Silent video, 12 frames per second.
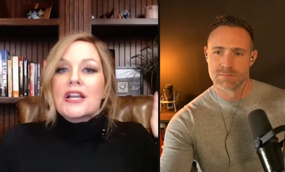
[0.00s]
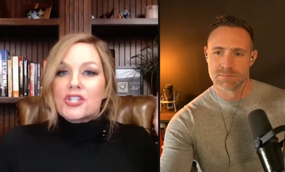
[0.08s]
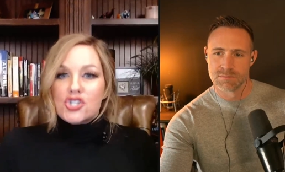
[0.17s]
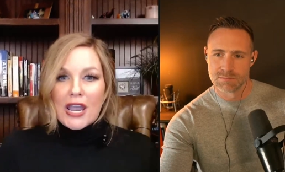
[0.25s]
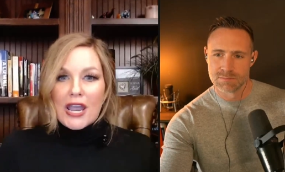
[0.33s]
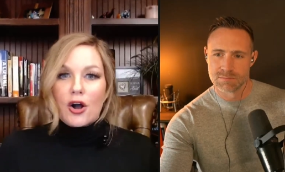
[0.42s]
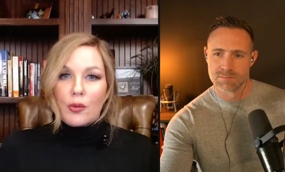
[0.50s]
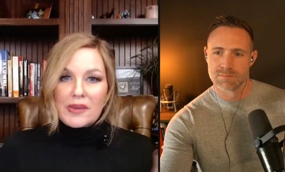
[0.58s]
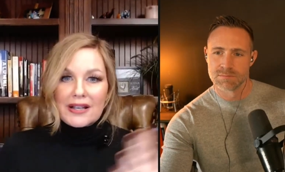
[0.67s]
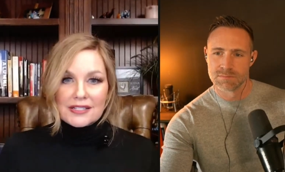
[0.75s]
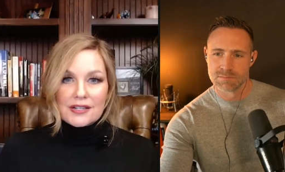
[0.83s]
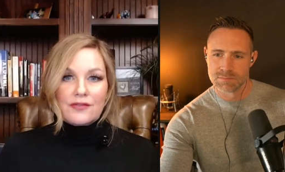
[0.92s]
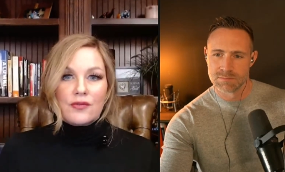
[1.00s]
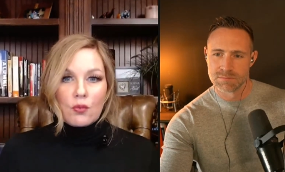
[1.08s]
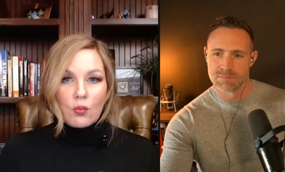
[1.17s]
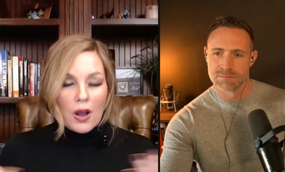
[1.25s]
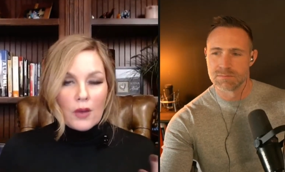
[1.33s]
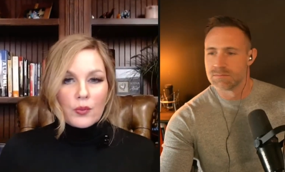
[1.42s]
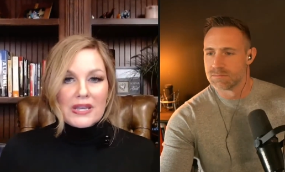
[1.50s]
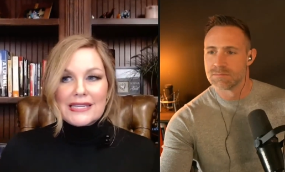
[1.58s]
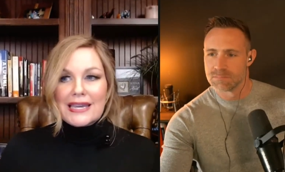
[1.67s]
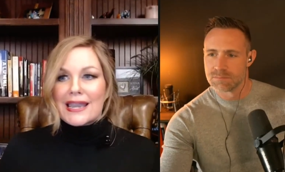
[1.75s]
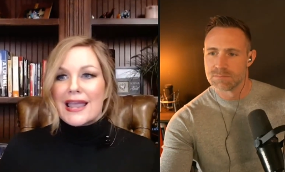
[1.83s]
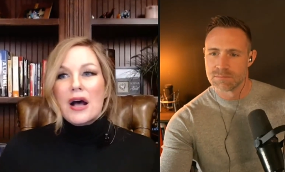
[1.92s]
Speaker 1: jail because of what we
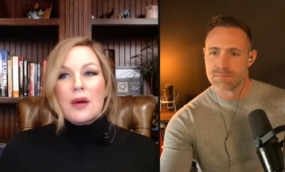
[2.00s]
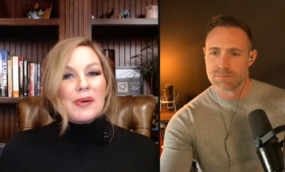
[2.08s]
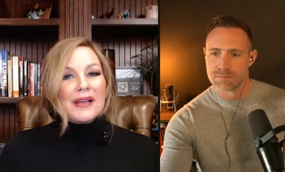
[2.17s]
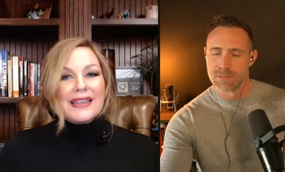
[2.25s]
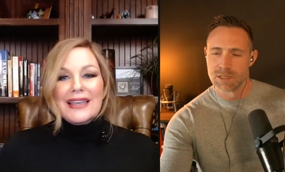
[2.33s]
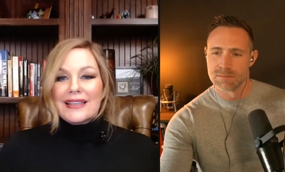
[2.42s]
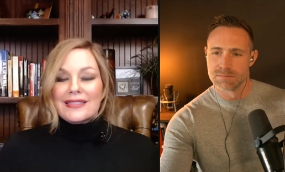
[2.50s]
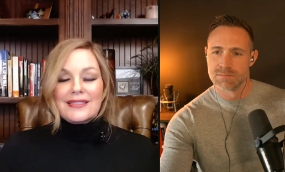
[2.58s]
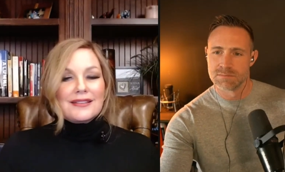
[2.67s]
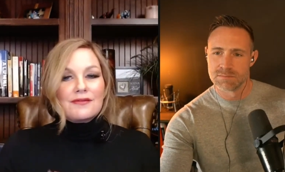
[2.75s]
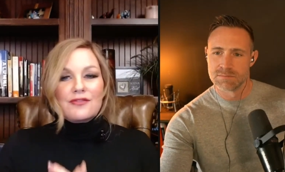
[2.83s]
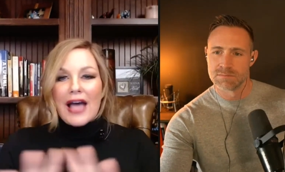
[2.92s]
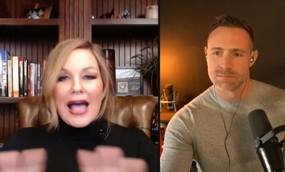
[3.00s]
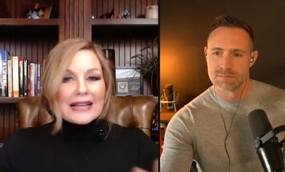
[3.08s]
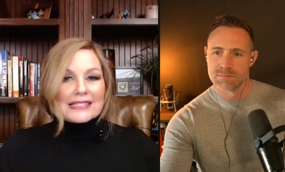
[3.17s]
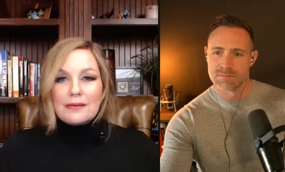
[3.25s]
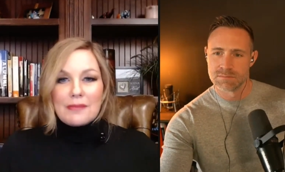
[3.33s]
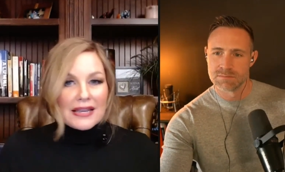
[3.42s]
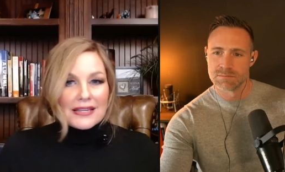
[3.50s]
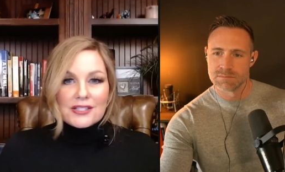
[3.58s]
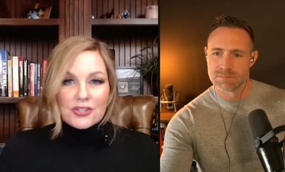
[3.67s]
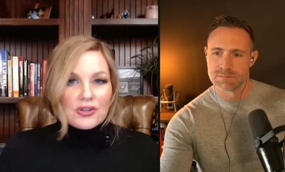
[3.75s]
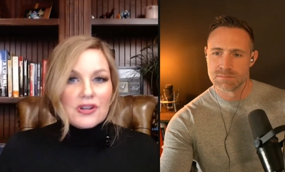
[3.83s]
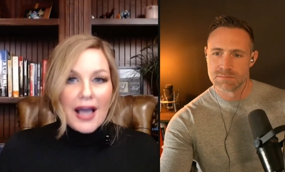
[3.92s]
did, but yeah. vaccine mandates
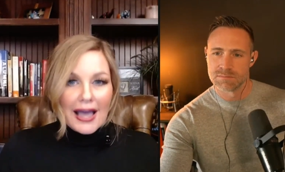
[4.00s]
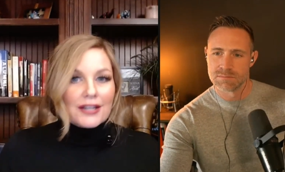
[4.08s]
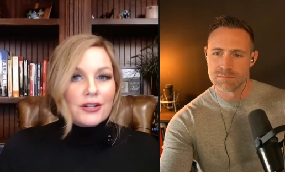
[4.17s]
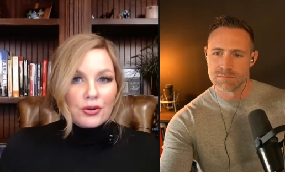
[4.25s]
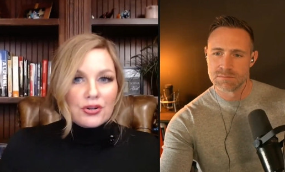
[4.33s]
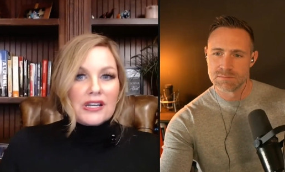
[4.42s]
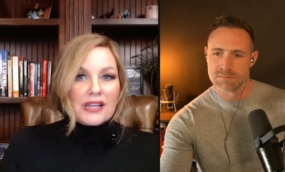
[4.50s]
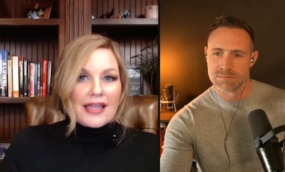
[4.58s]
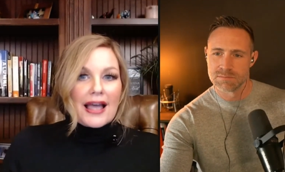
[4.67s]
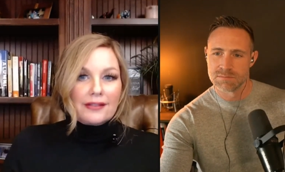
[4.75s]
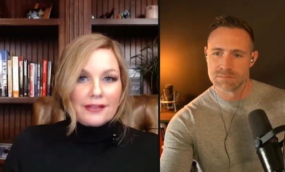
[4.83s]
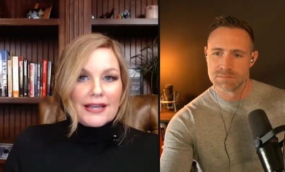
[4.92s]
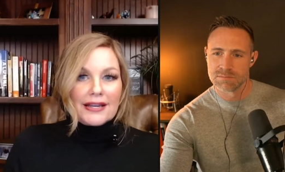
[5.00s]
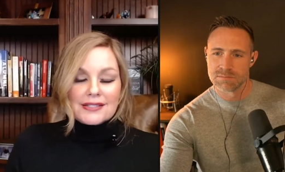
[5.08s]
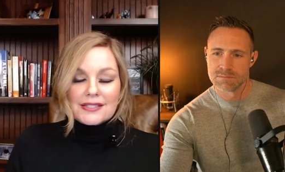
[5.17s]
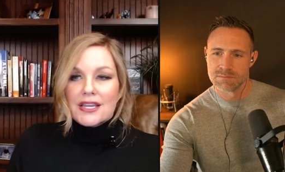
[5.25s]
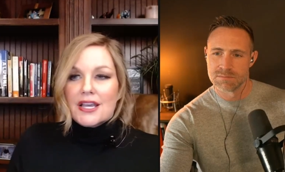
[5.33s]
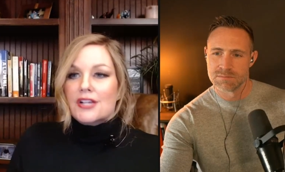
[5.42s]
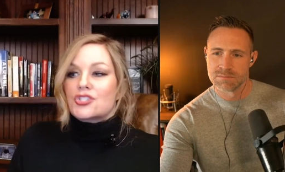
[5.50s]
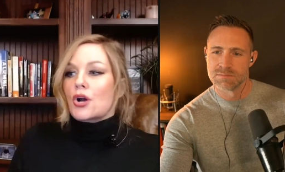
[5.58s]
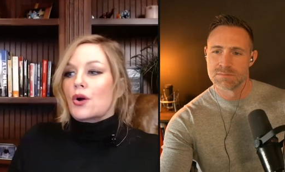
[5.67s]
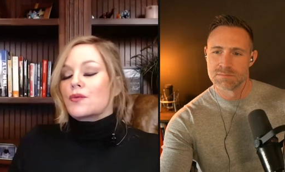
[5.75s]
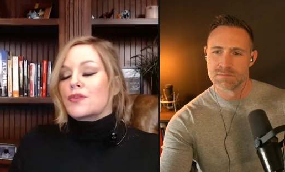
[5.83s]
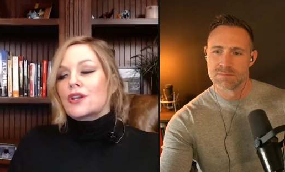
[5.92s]
are not included in that list.
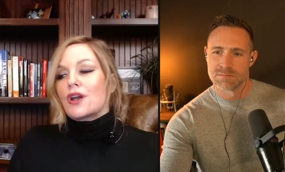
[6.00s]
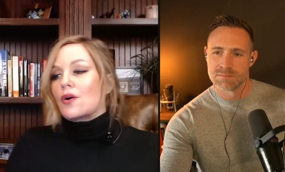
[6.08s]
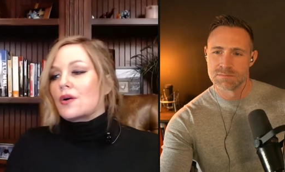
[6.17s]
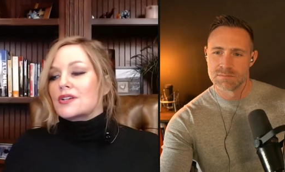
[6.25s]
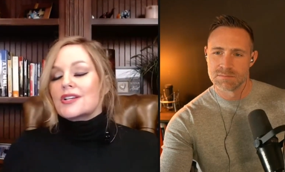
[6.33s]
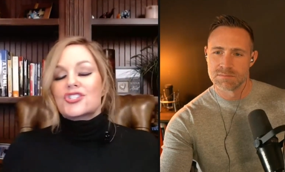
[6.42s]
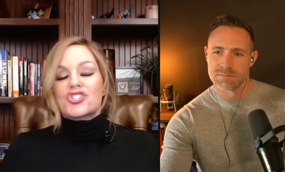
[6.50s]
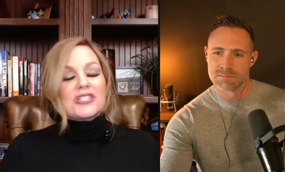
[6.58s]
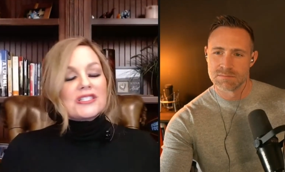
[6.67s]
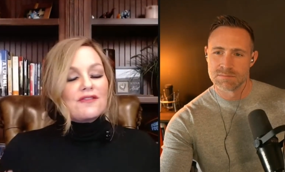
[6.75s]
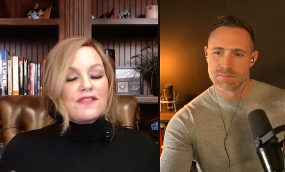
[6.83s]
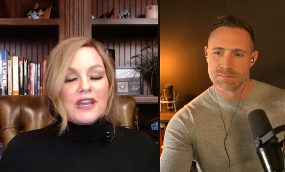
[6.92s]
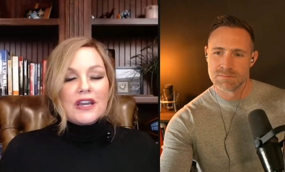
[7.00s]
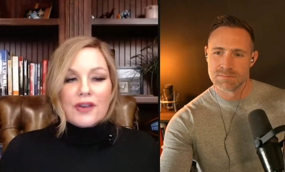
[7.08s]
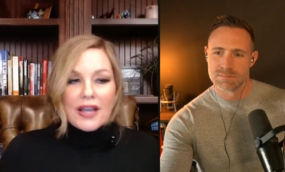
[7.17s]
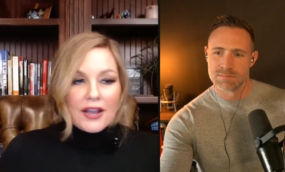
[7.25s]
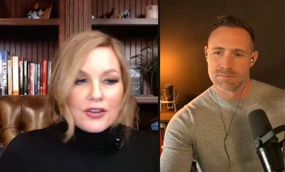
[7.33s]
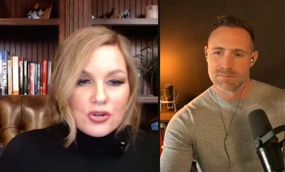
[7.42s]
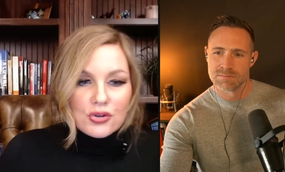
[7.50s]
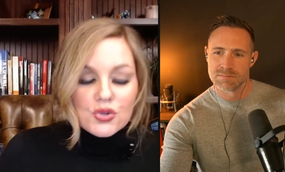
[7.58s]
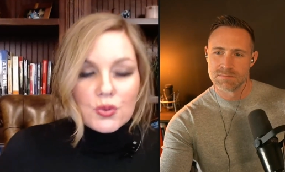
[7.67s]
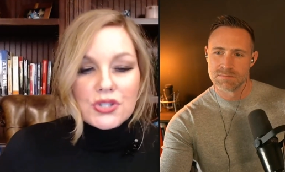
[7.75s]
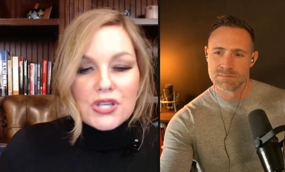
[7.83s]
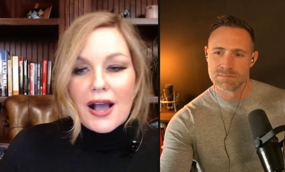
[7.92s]
So, you know, it's just a very
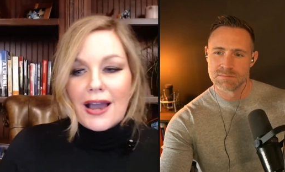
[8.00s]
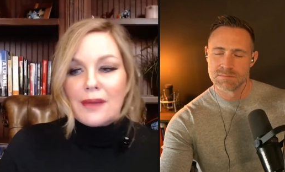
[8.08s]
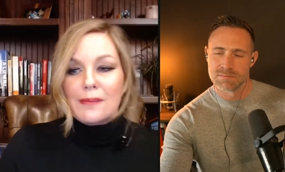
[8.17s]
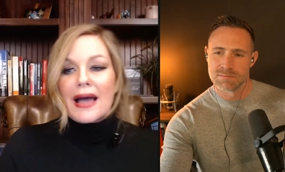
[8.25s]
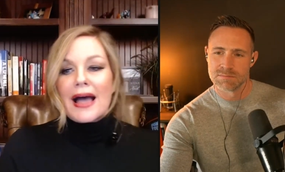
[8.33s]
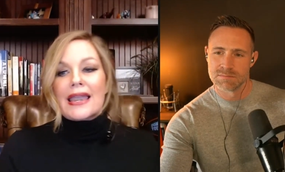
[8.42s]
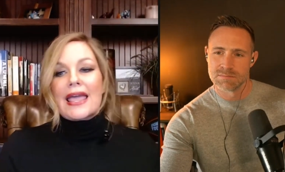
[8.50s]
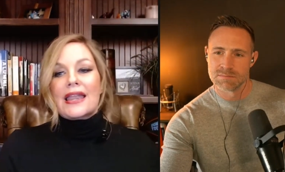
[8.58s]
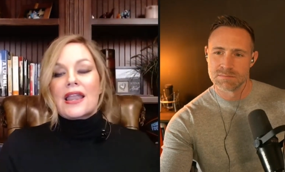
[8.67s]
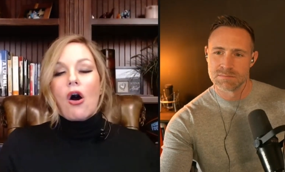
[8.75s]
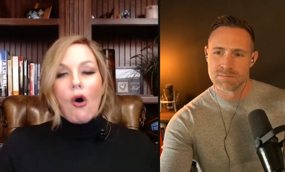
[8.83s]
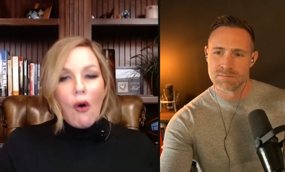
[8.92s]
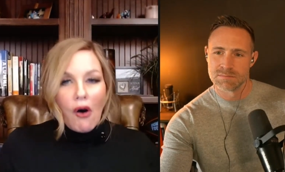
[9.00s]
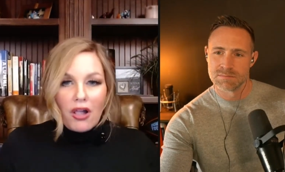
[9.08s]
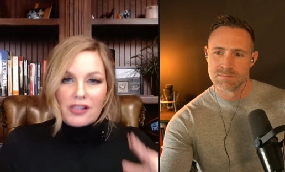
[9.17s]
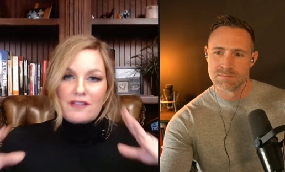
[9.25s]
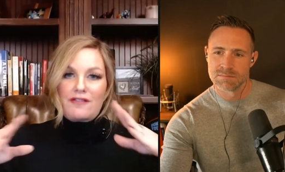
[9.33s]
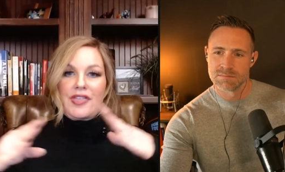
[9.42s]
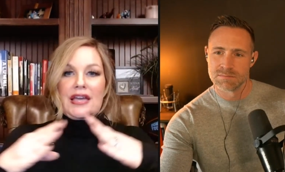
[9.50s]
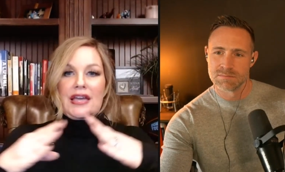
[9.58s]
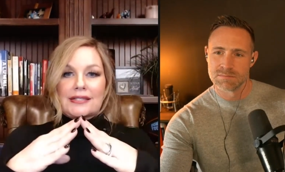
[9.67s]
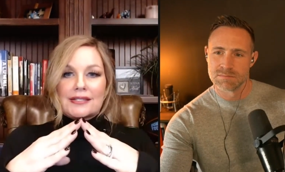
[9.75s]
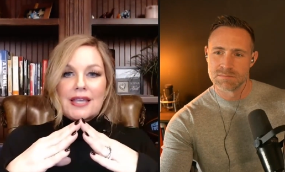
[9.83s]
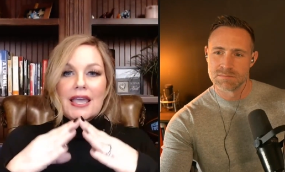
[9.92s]
unusual time at, and all of this